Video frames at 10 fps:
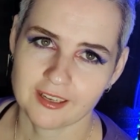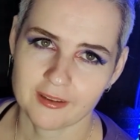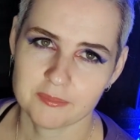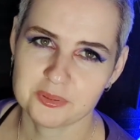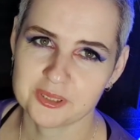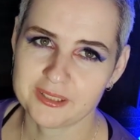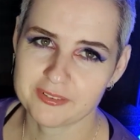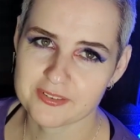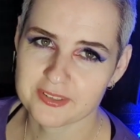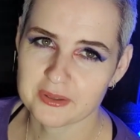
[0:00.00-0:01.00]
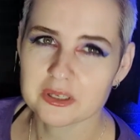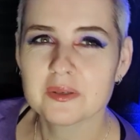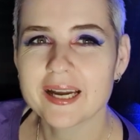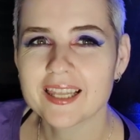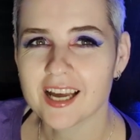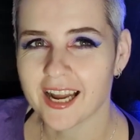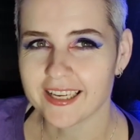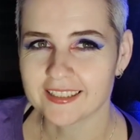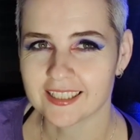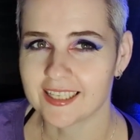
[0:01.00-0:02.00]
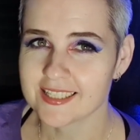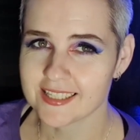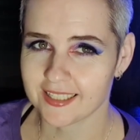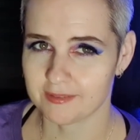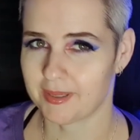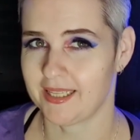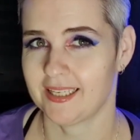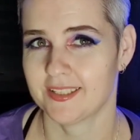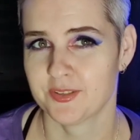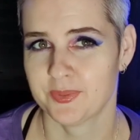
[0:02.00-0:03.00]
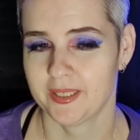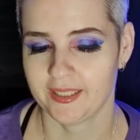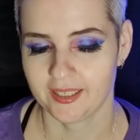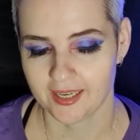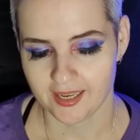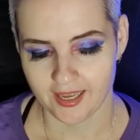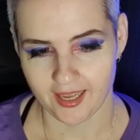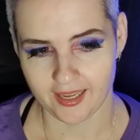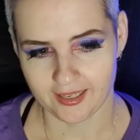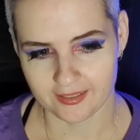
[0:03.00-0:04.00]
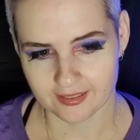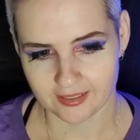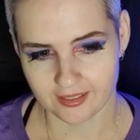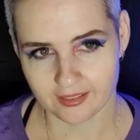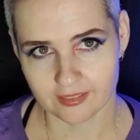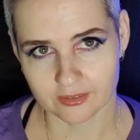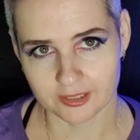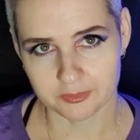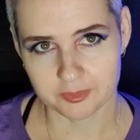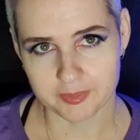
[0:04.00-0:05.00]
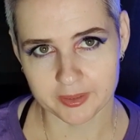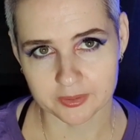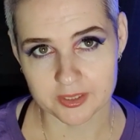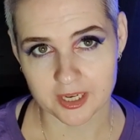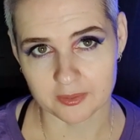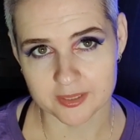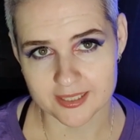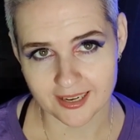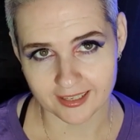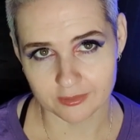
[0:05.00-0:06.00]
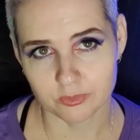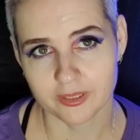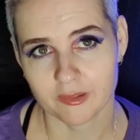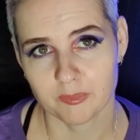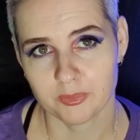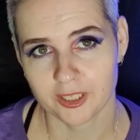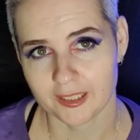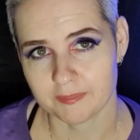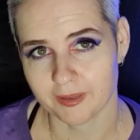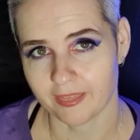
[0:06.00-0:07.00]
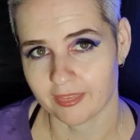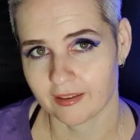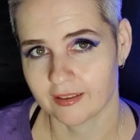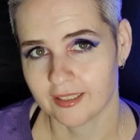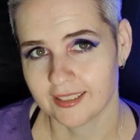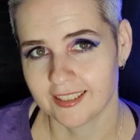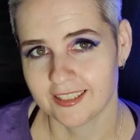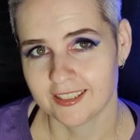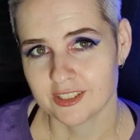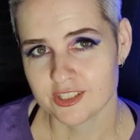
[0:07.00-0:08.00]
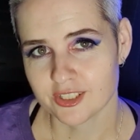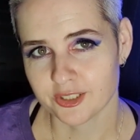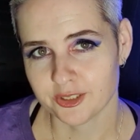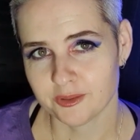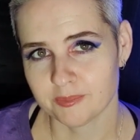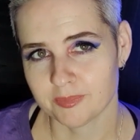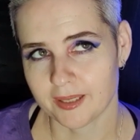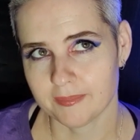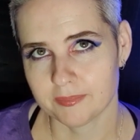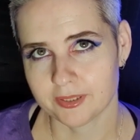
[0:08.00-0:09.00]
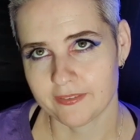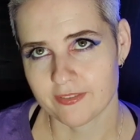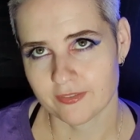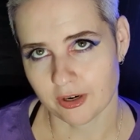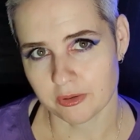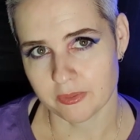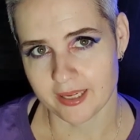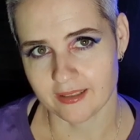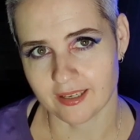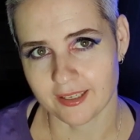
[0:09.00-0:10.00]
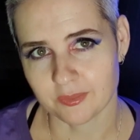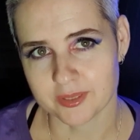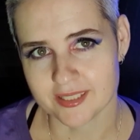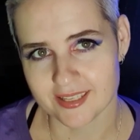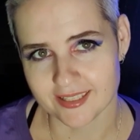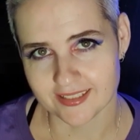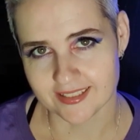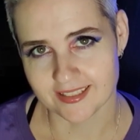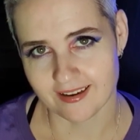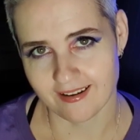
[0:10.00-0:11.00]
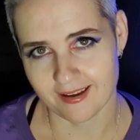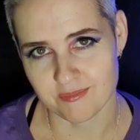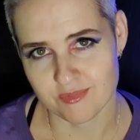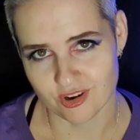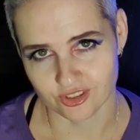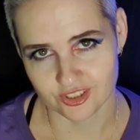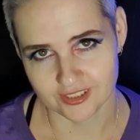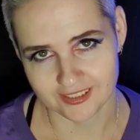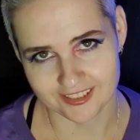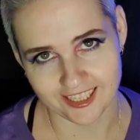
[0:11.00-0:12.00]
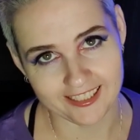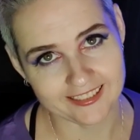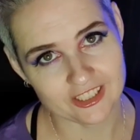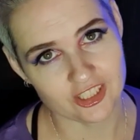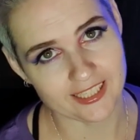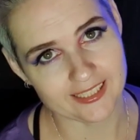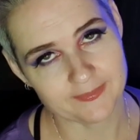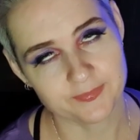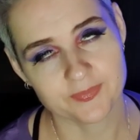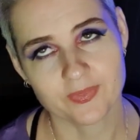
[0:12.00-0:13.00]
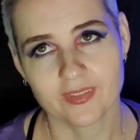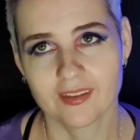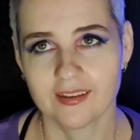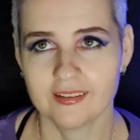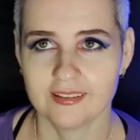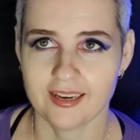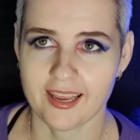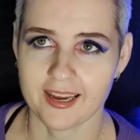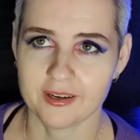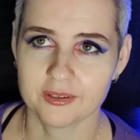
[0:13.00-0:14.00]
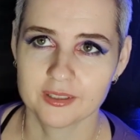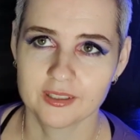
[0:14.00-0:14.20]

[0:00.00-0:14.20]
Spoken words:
a brief throwaway line I said in my last one, and I thought it would be good to coincide with Pride Month. So my brief throwaway line was that I'm not entirely straight. Now,